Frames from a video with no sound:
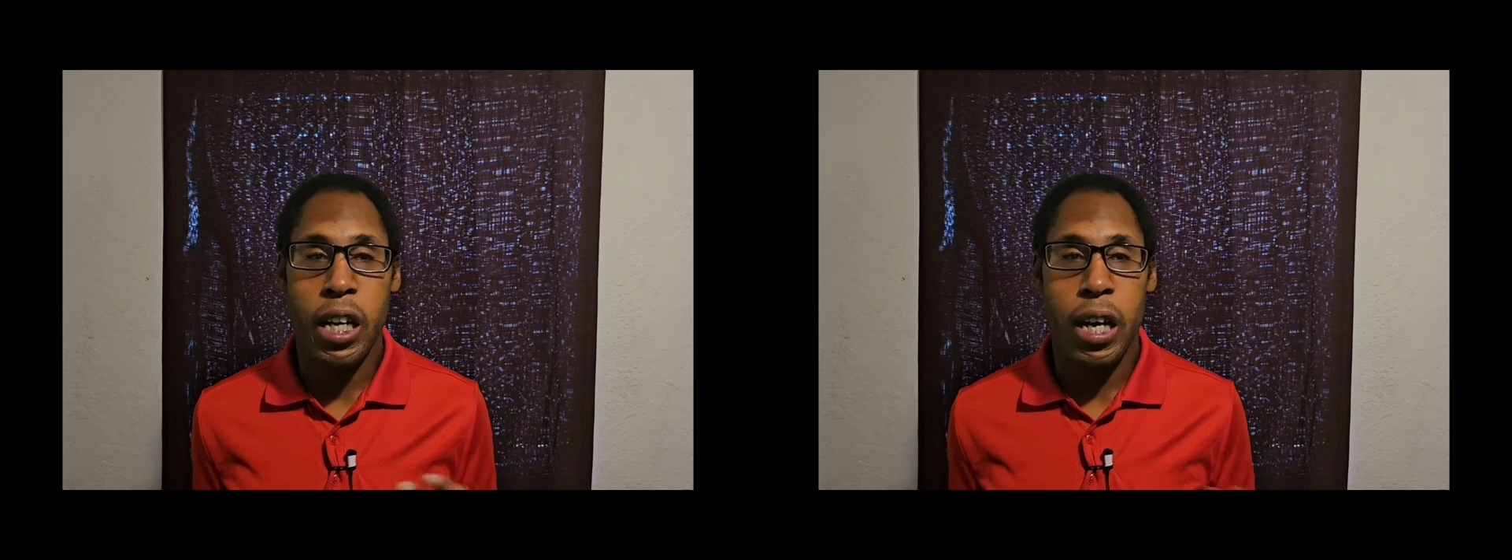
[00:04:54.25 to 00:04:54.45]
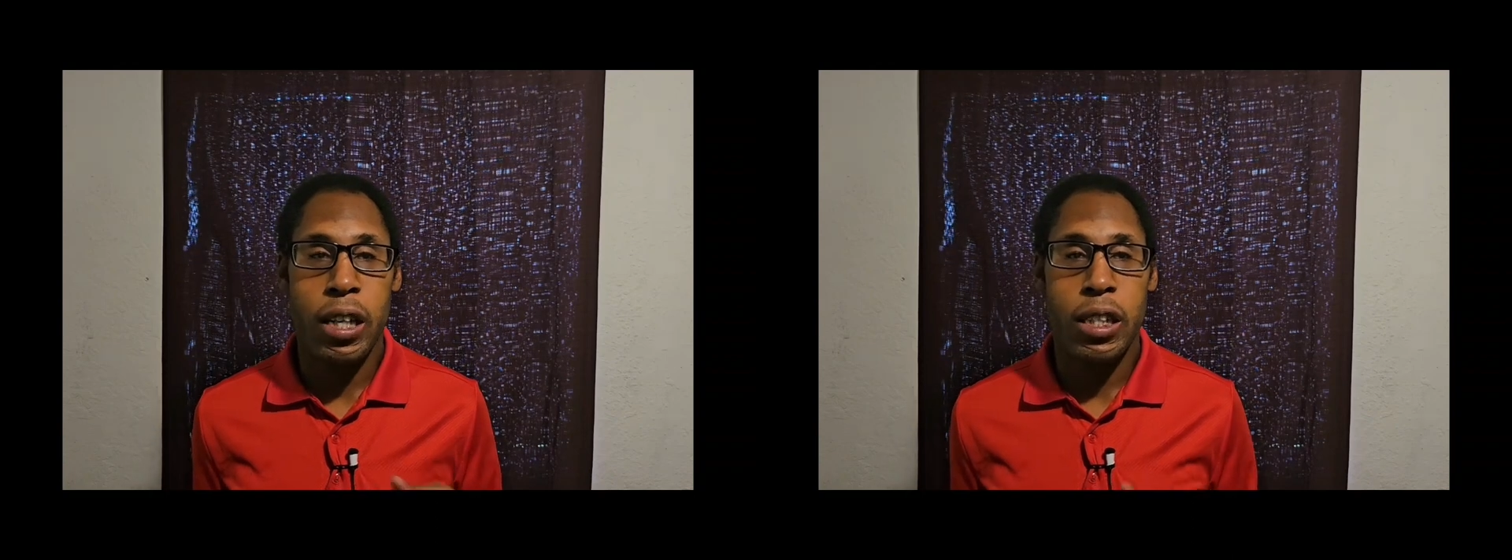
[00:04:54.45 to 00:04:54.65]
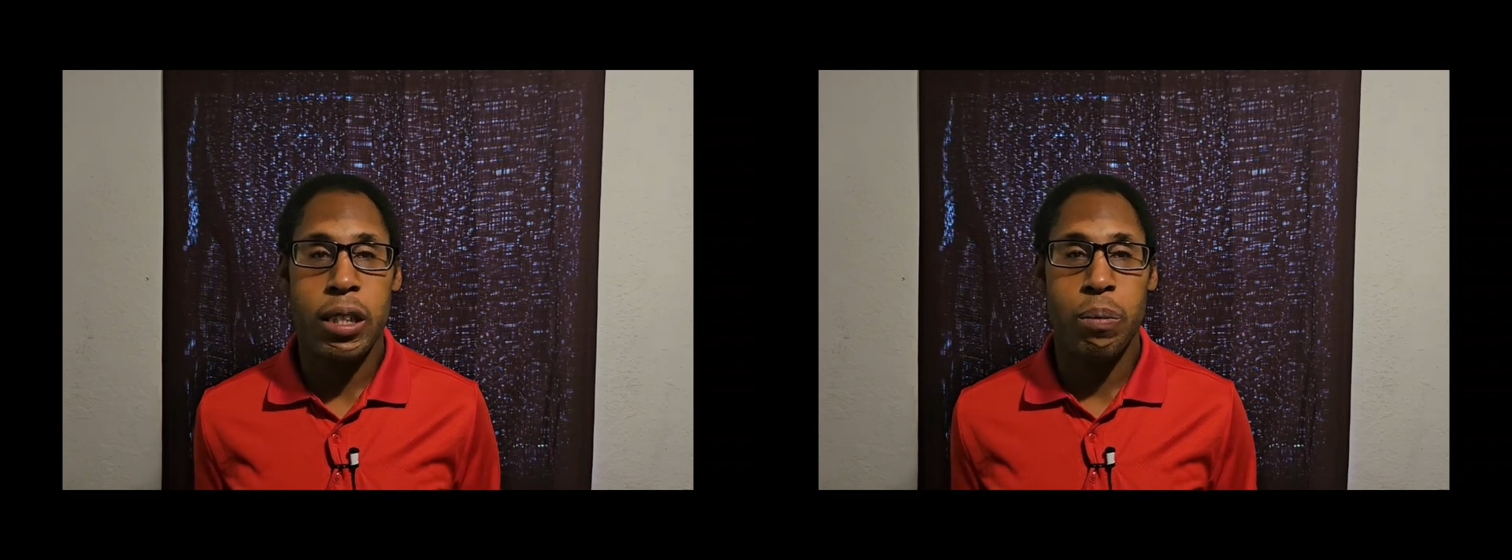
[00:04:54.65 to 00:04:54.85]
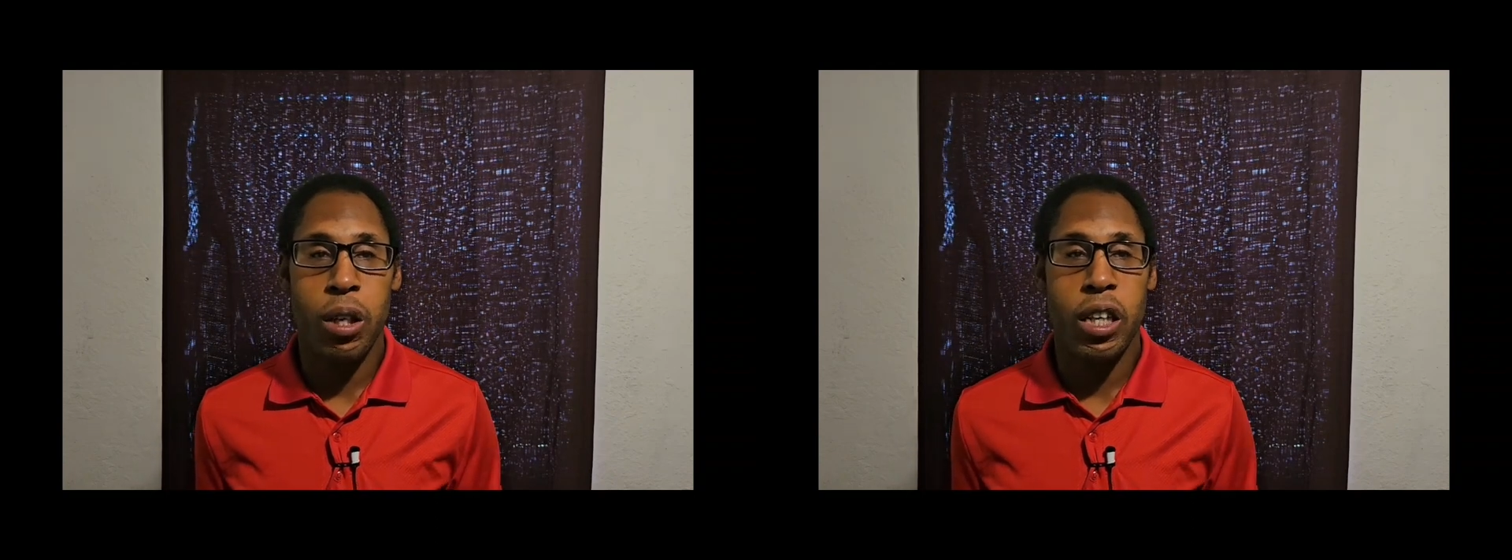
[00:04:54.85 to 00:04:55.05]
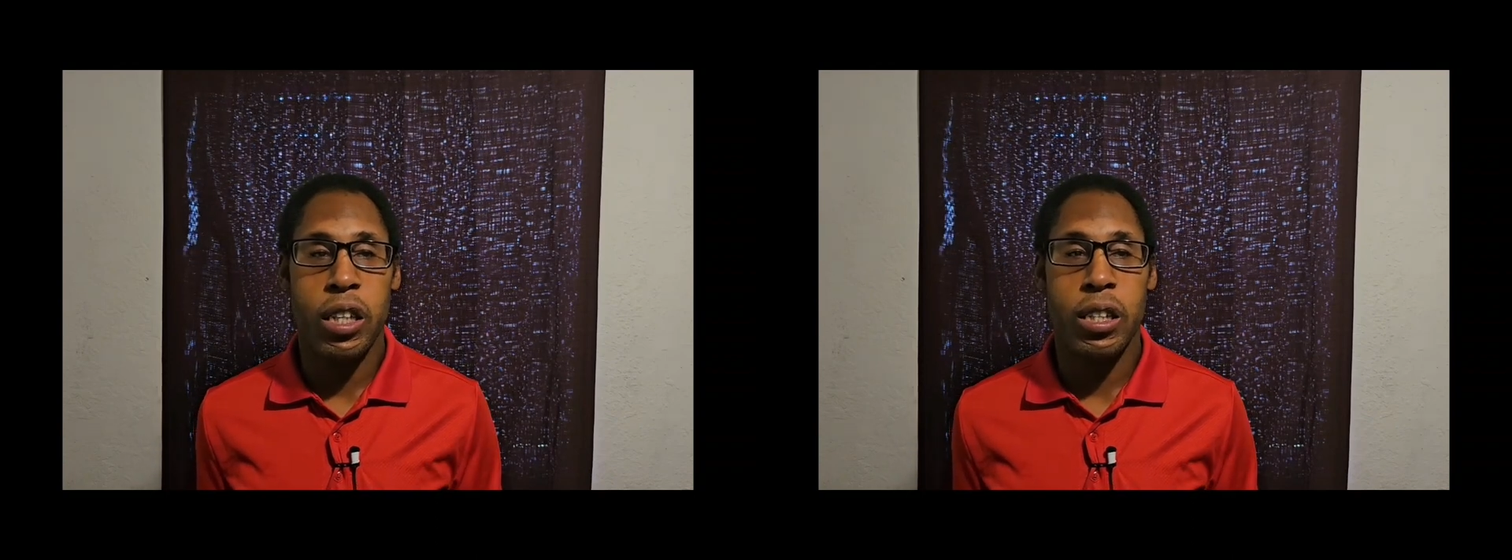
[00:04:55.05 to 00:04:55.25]
Galaxy
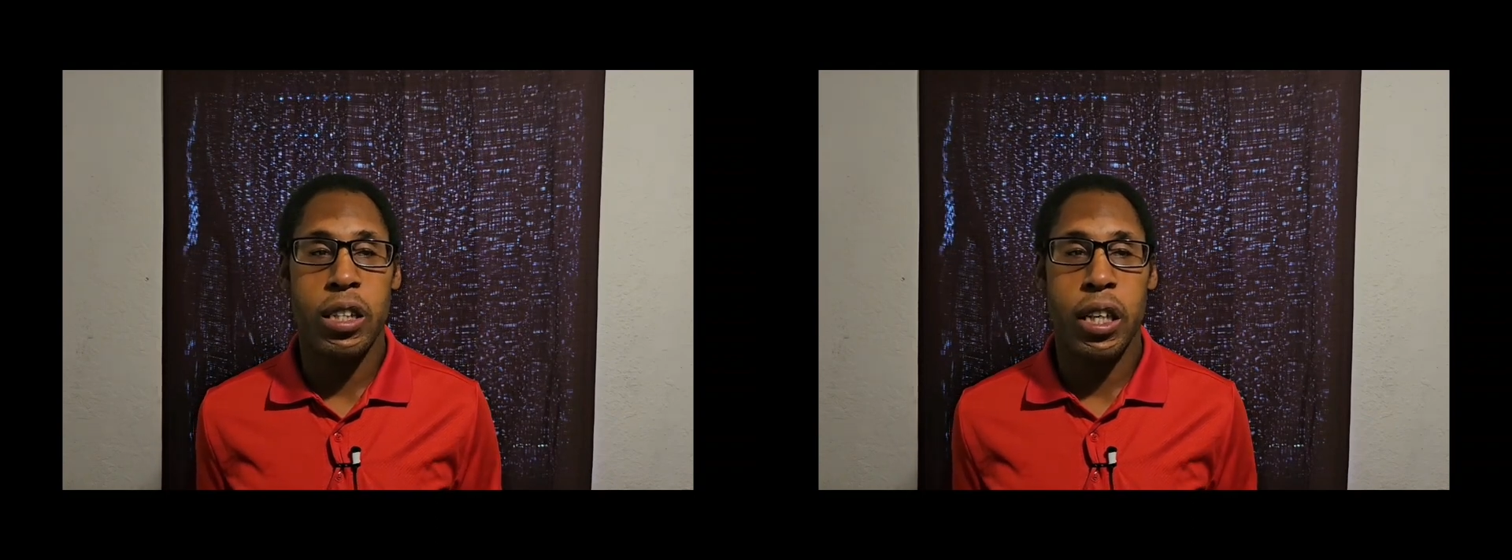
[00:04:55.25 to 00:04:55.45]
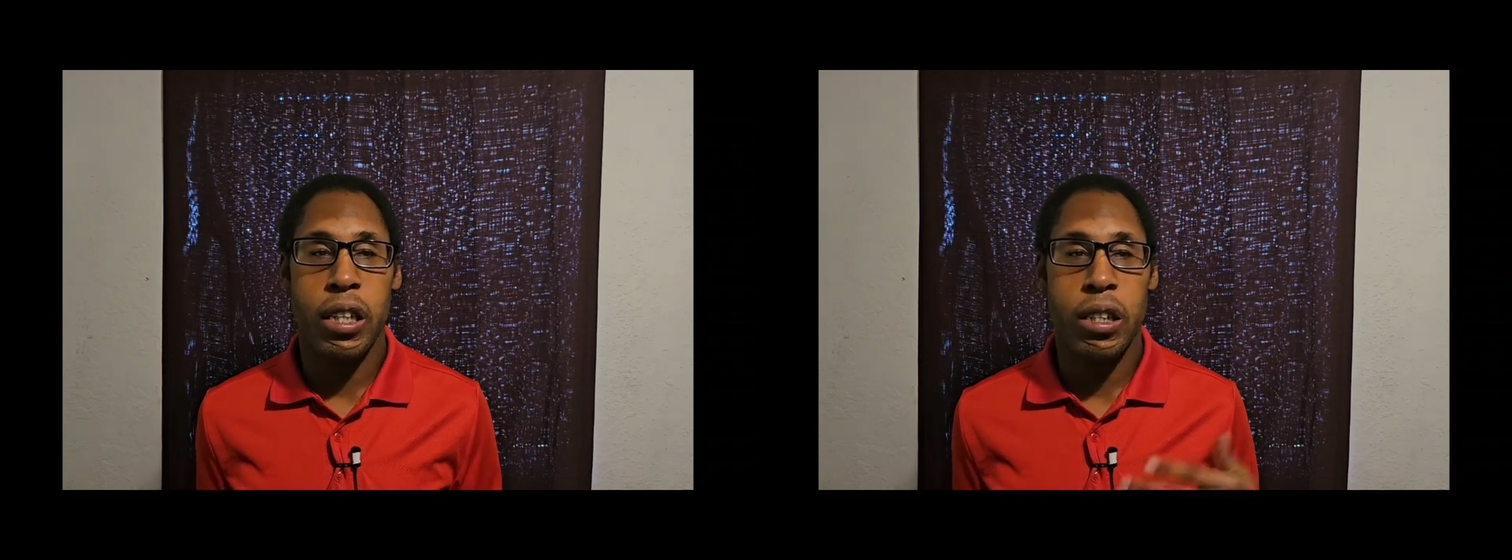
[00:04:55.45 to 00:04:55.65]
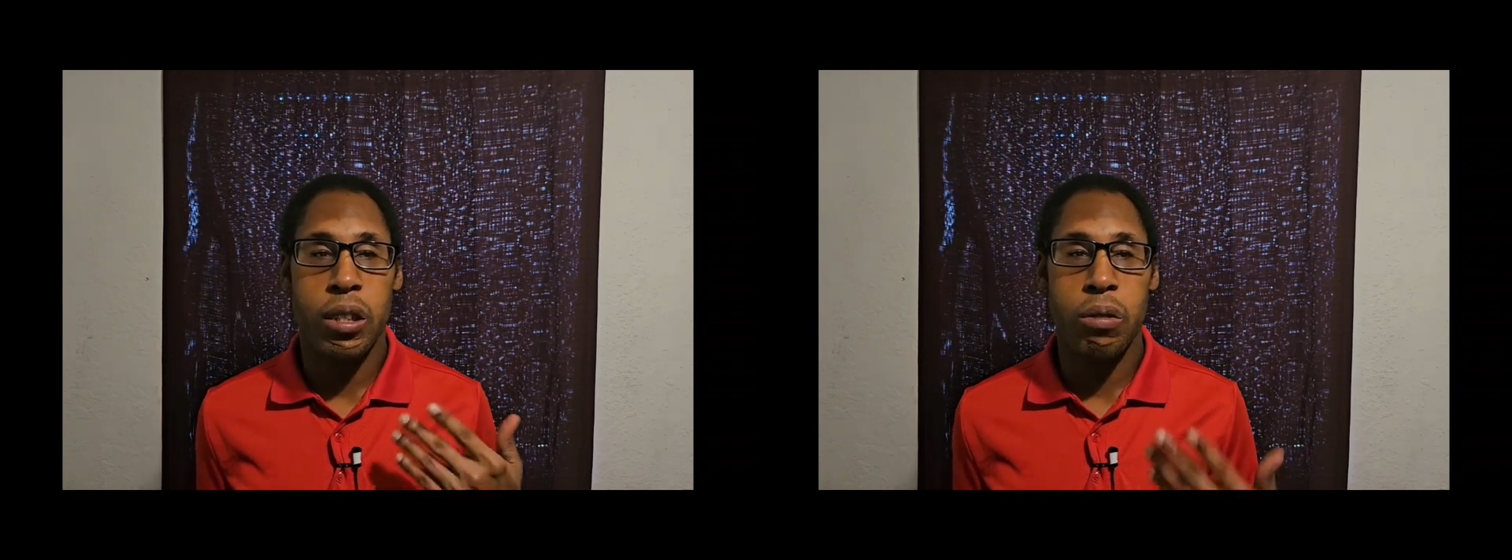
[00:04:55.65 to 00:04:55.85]
Buds and